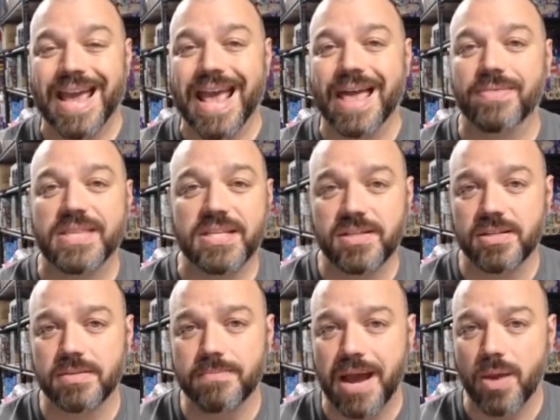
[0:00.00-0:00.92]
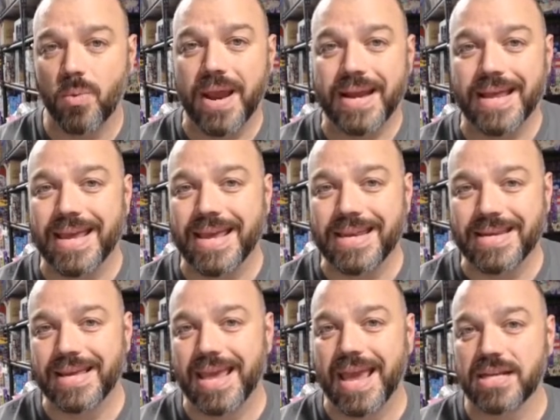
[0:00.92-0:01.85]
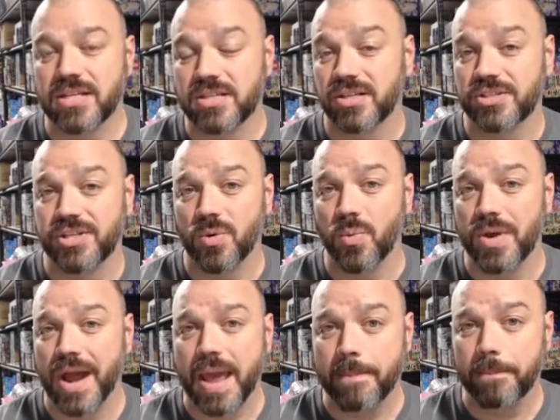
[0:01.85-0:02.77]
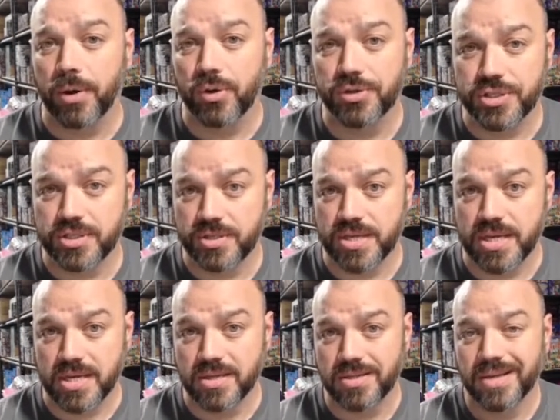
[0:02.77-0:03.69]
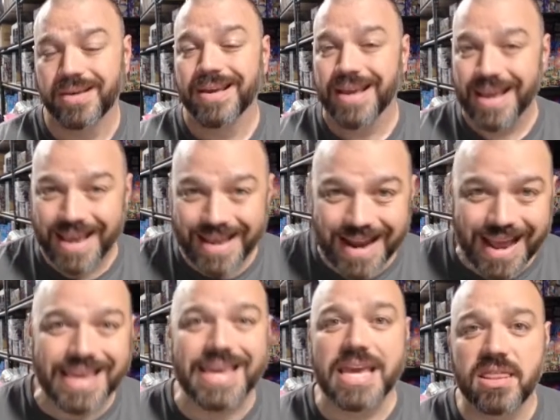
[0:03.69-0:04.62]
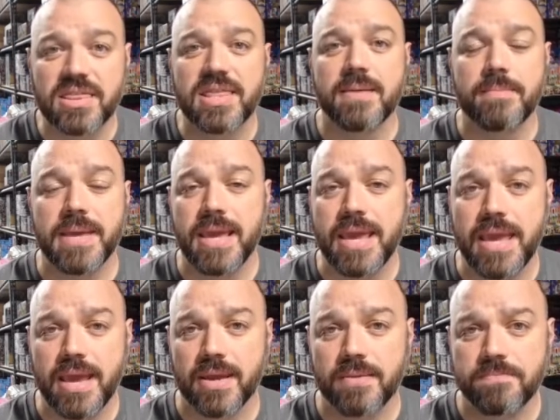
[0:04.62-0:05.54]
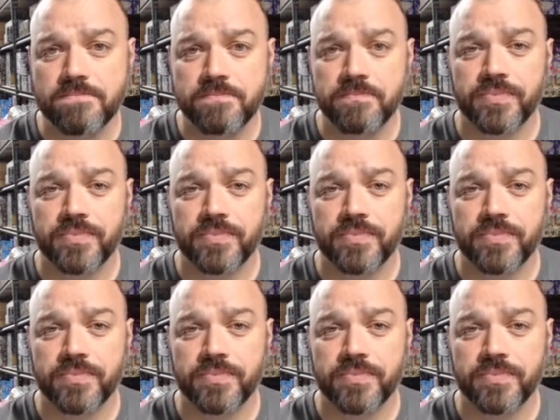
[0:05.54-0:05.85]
And this is my way to indicate such that when I purchase these and I get them in,